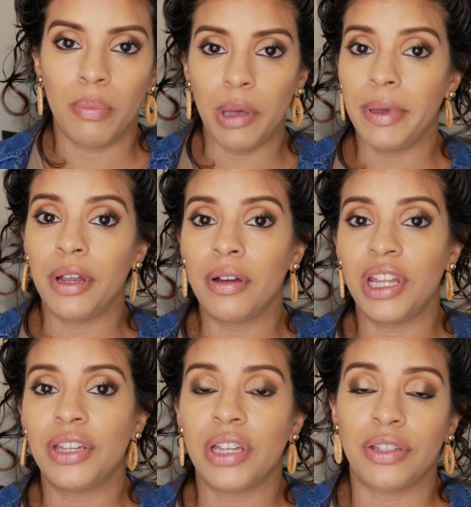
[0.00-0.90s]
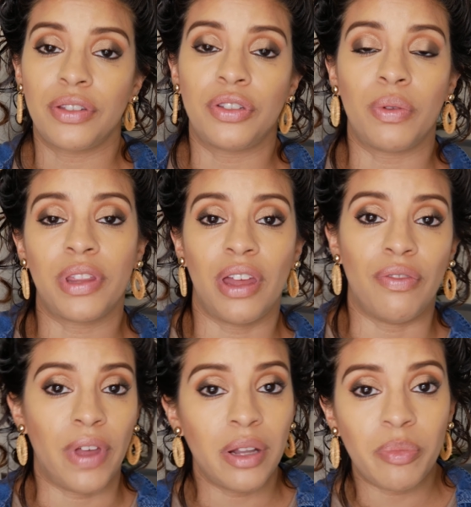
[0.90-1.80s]
maybe your niche has to do with
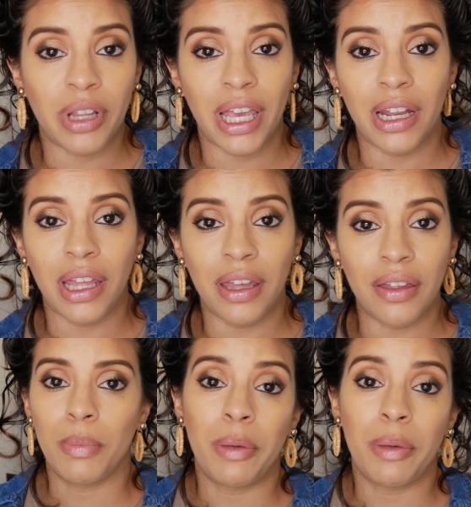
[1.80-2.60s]
event planning,